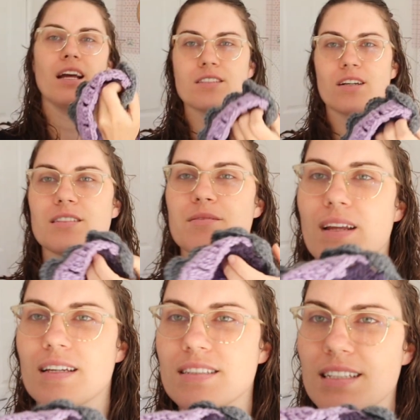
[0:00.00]
It's got some
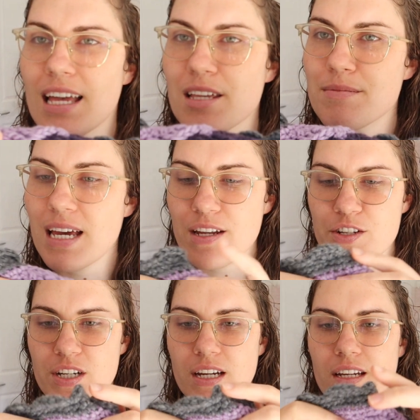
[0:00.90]
nice scalloped
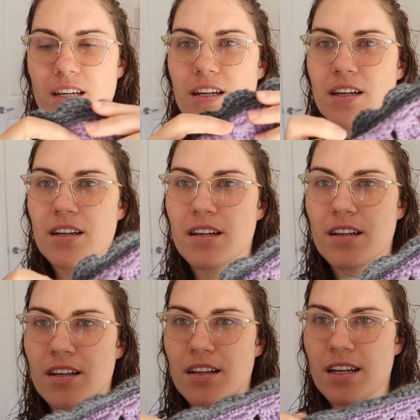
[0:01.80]
edging.
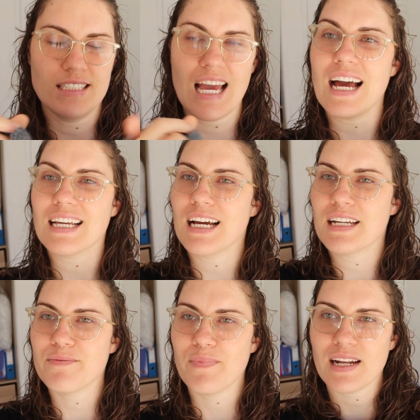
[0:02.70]
Yeah, I
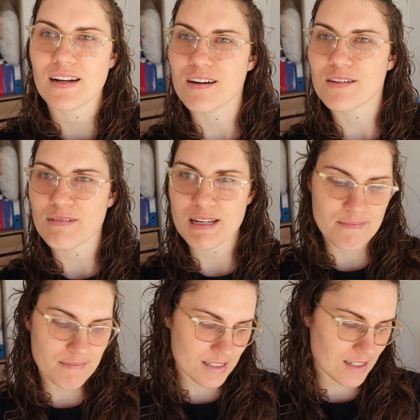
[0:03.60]
kind of made it on a
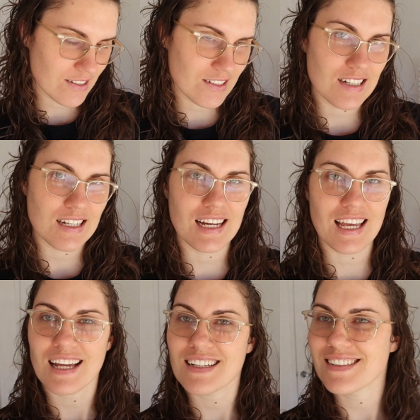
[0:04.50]
whim, so
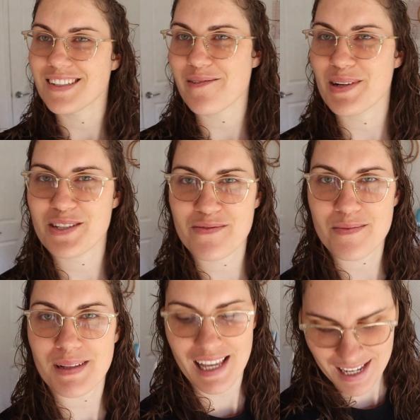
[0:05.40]
again, not much of a
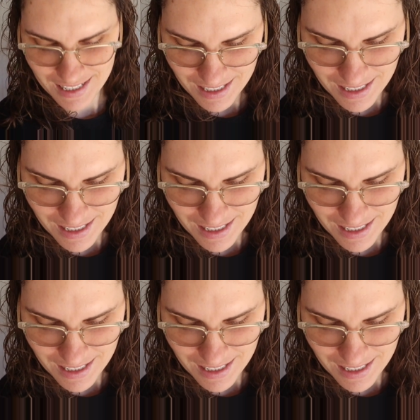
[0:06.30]
plan.